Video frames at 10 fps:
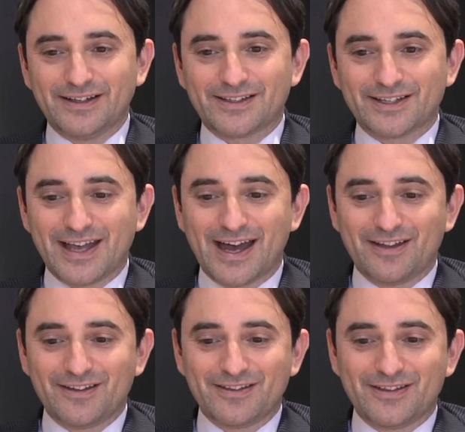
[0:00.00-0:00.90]
to
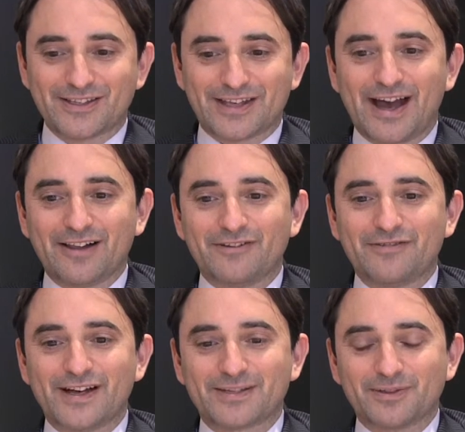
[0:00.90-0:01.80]
get the scale of
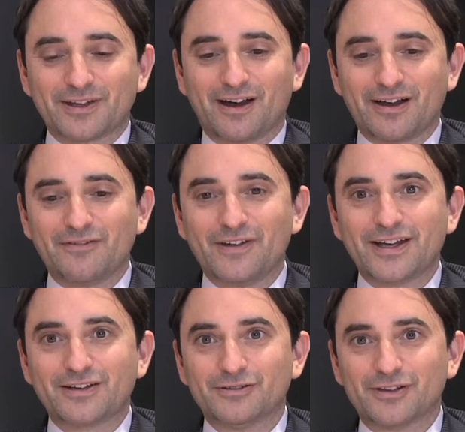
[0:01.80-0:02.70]
investment, the kind of
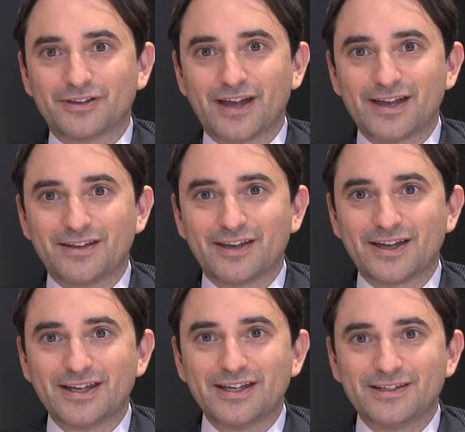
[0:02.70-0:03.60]
vehicle that
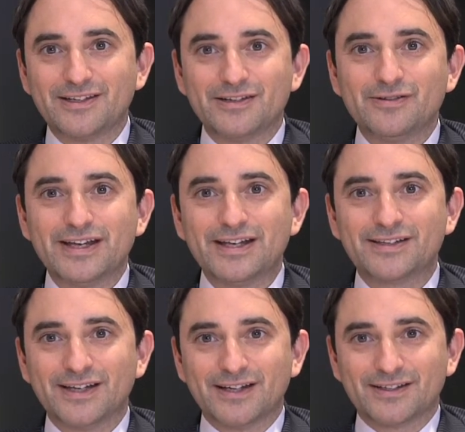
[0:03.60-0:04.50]
they need. You
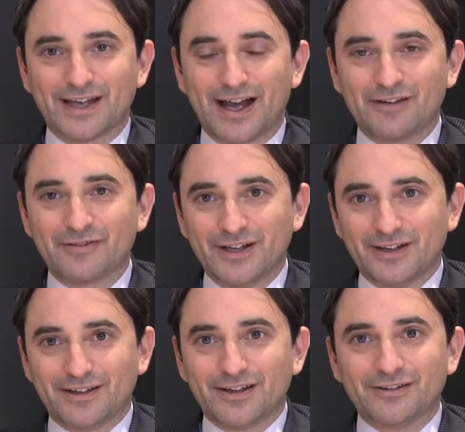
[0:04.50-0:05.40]
need to have,
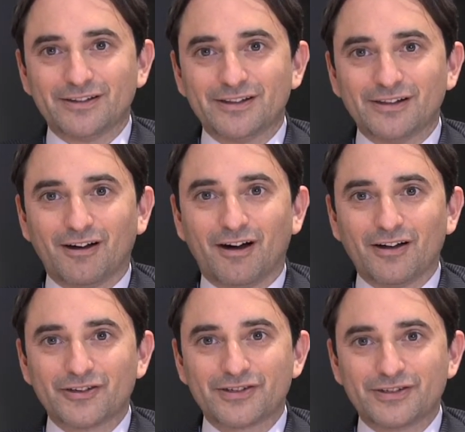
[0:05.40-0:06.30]
you know,
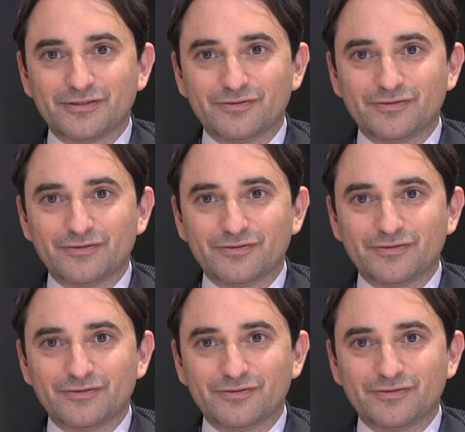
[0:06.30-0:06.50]
large